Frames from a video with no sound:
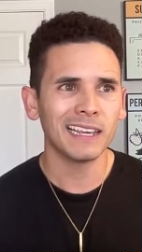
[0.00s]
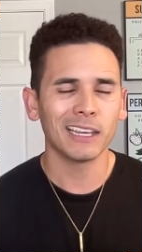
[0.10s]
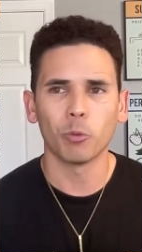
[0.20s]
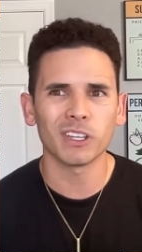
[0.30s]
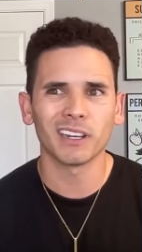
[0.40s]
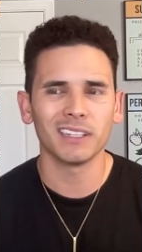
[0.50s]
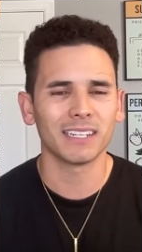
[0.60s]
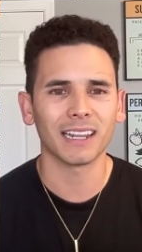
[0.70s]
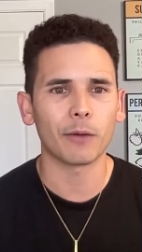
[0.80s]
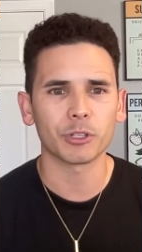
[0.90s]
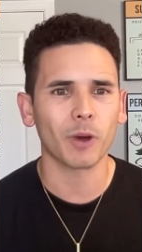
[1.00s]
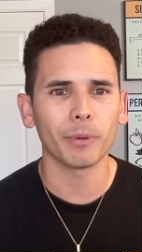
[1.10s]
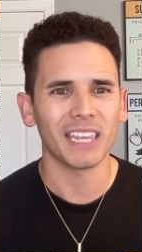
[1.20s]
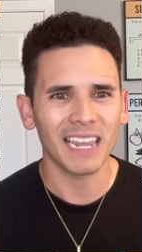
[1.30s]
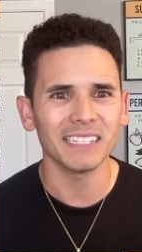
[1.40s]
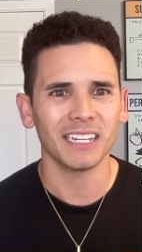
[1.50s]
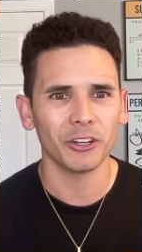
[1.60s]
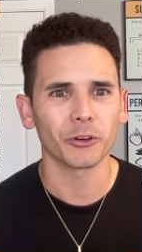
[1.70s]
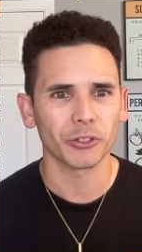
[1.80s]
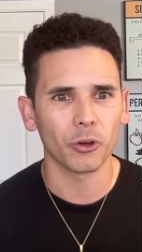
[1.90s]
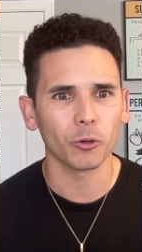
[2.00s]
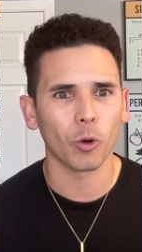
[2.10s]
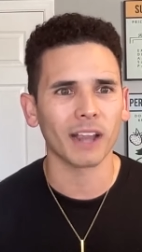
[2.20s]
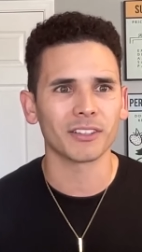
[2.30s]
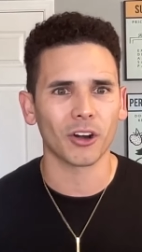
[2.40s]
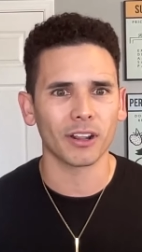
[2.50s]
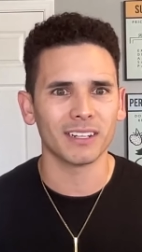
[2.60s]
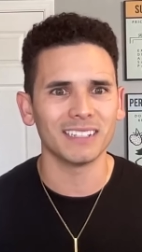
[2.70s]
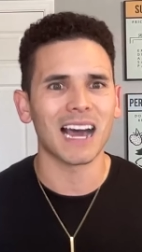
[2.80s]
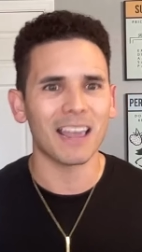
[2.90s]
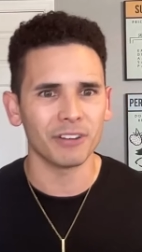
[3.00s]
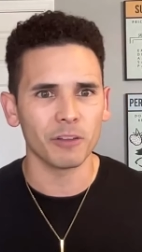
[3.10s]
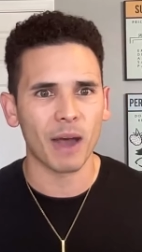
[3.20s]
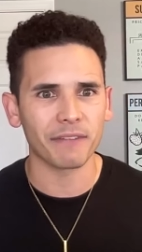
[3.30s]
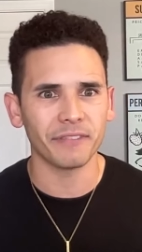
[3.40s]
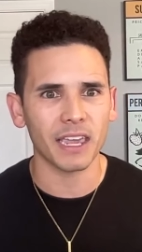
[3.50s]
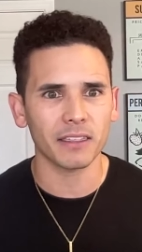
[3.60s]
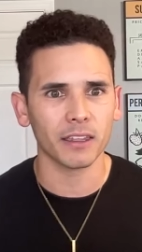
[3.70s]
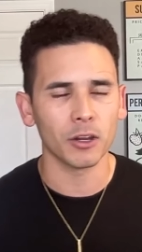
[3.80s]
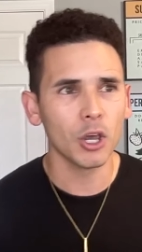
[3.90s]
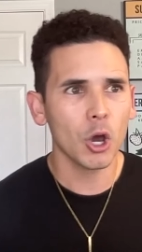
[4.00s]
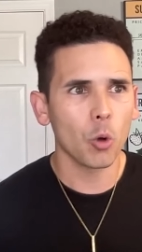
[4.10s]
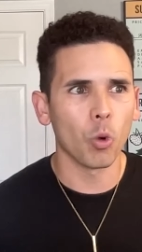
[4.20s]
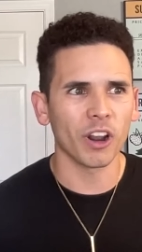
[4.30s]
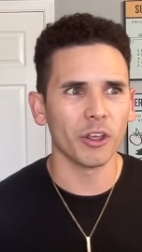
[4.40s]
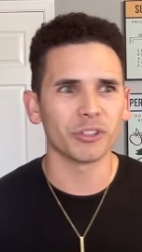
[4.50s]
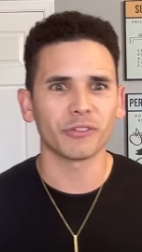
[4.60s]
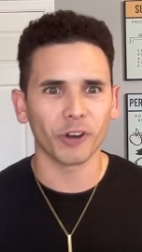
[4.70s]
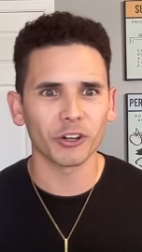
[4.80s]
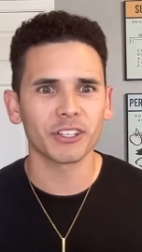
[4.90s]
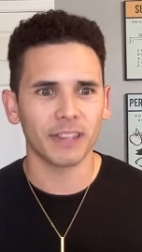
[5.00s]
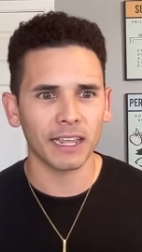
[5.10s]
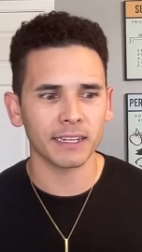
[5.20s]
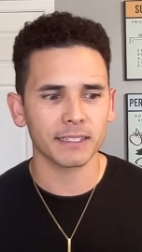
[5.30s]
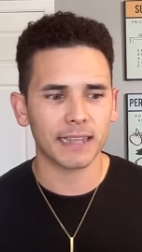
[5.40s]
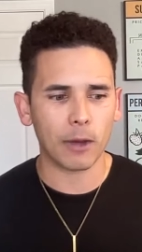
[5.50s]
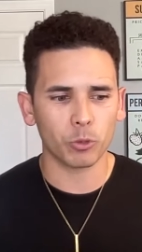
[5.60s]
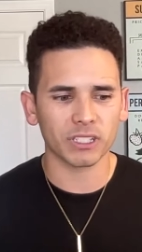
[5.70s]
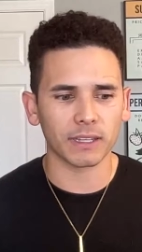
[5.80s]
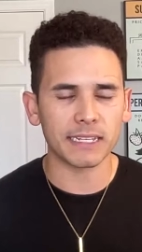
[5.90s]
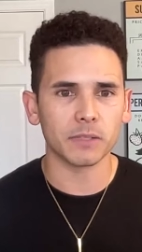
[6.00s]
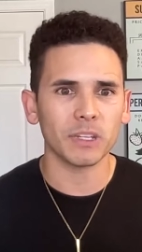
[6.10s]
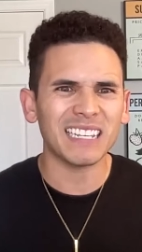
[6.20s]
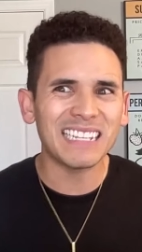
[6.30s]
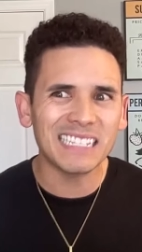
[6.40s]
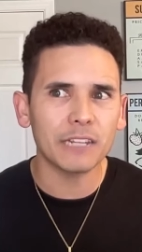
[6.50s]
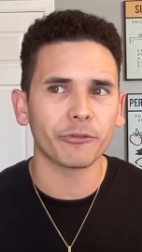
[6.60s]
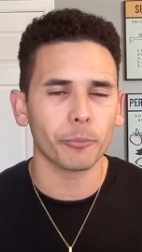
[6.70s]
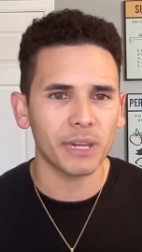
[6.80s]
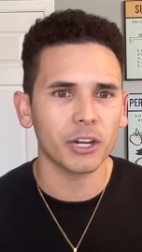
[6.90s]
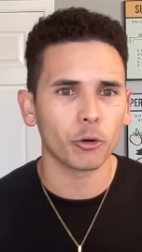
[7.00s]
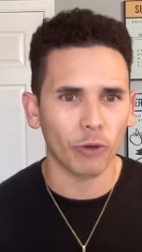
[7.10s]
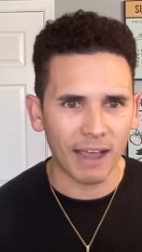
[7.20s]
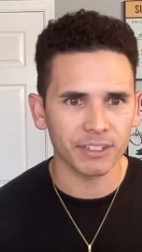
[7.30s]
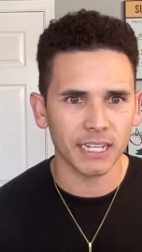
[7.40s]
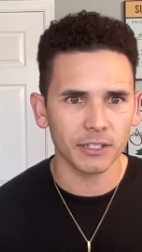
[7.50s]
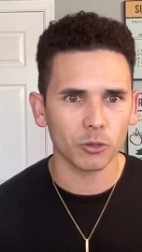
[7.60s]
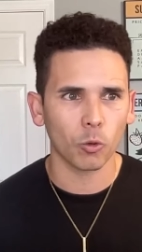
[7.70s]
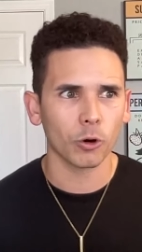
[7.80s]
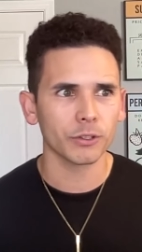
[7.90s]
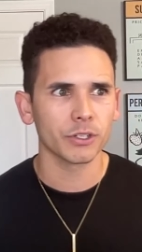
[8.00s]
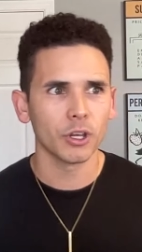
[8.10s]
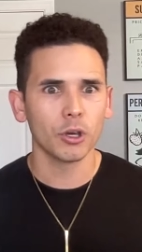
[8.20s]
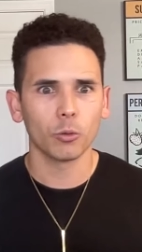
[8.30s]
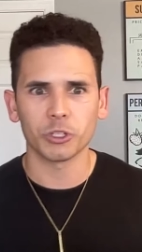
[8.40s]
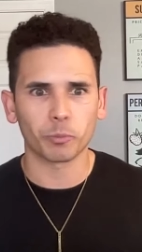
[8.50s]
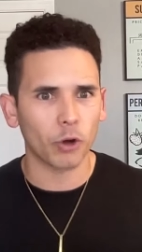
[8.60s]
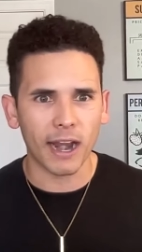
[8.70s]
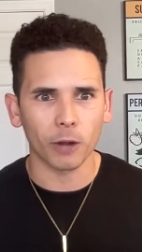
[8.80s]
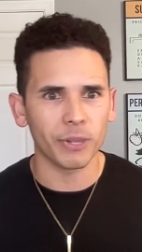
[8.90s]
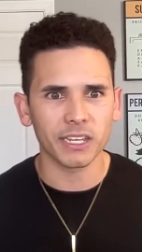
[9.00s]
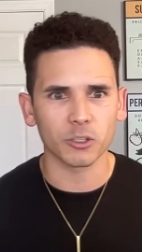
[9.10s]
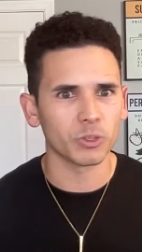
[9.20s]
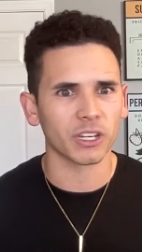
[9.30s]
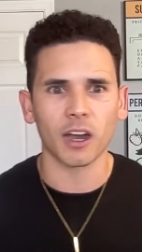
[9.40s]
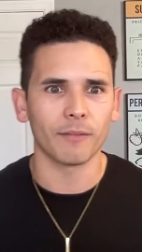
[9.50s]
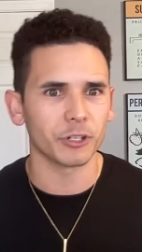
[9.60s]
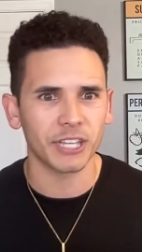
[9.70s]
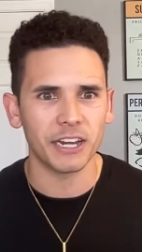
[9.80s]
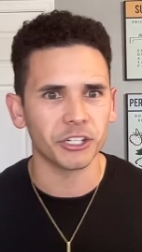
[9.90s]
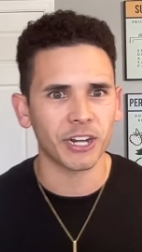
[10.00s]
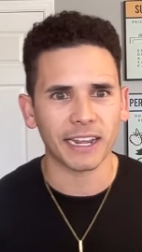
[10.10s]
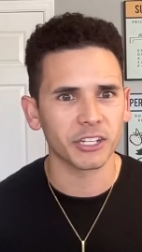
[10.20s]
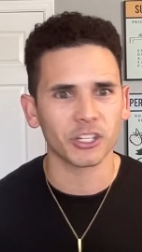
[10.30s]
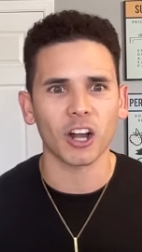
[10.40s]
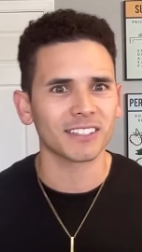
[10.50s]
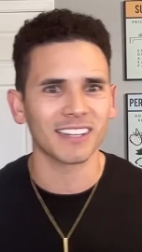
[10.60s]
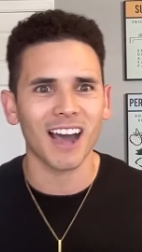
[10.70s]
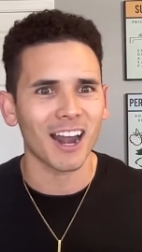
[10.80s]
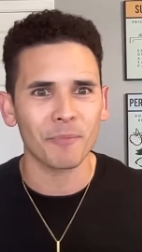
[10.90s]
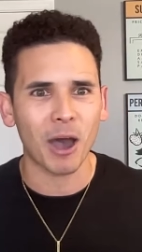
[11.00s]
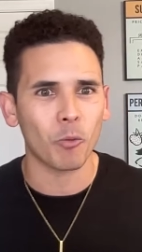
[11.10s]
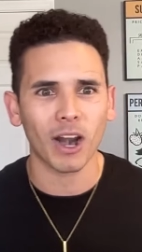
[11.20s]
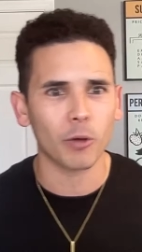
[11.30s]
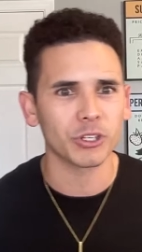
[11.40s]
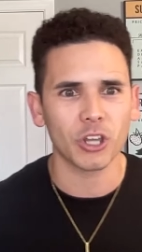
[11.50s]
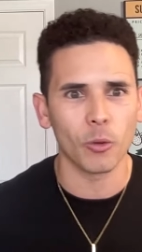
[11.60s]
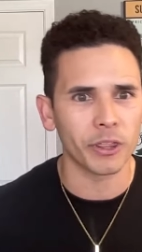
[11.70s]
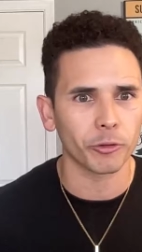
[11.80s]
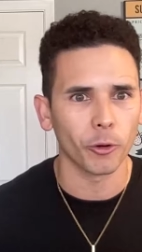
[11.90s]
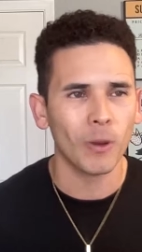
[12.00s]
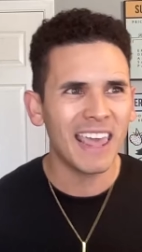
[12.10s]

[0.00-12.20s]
it wasn't until I was probably 18 years old where I started to dive into my faith. And one of those first things that was at least easy for me to gravitate towards was prayer because it was a conversation. I could talk to God about what I was going through.